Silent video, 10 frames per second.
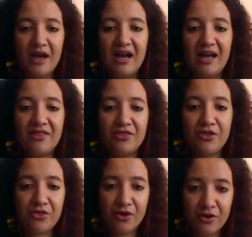And the
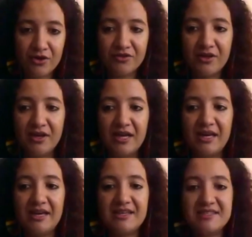third
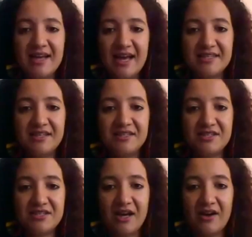is that it
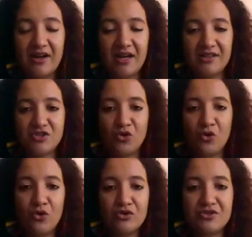is a
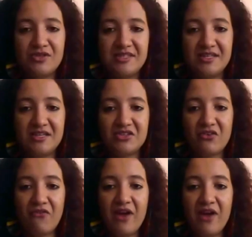discourse that is
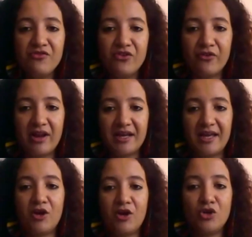favoring
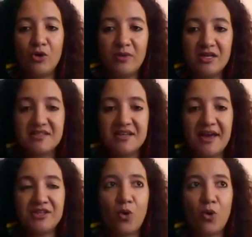economist
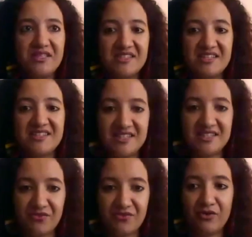and
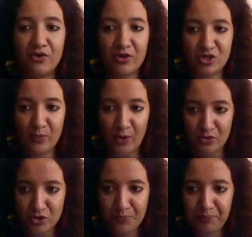quantitative
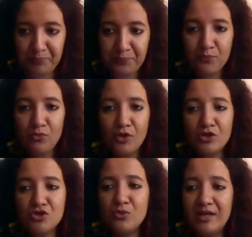response.
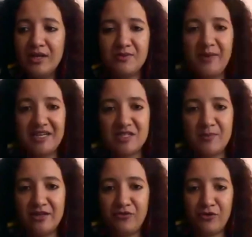So let me
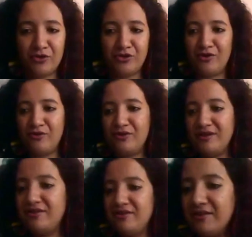explain for the
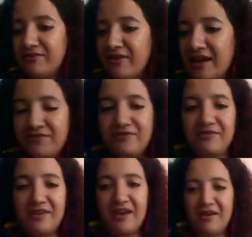5
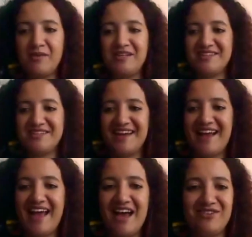minutes that
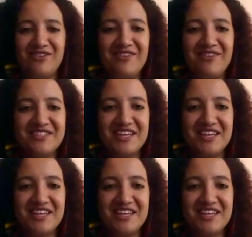I have left.